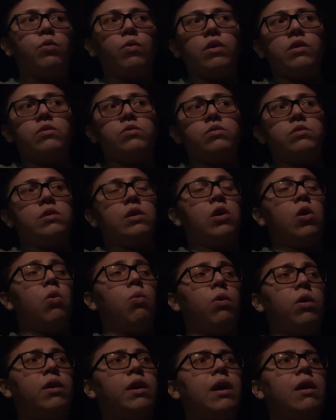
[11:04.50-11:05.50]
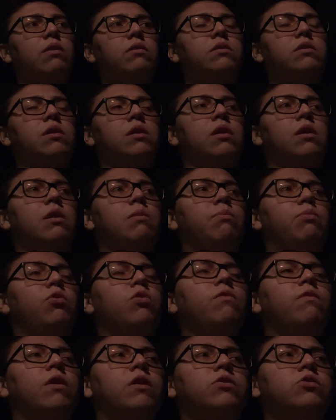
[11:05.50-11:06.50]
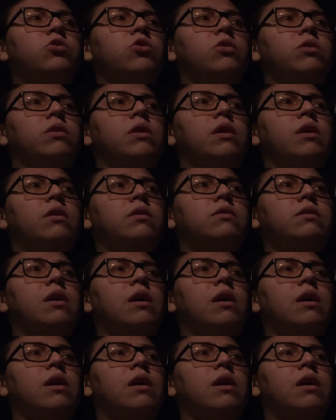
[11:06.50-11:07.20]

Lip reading: ones, to go work out, to improve on certain things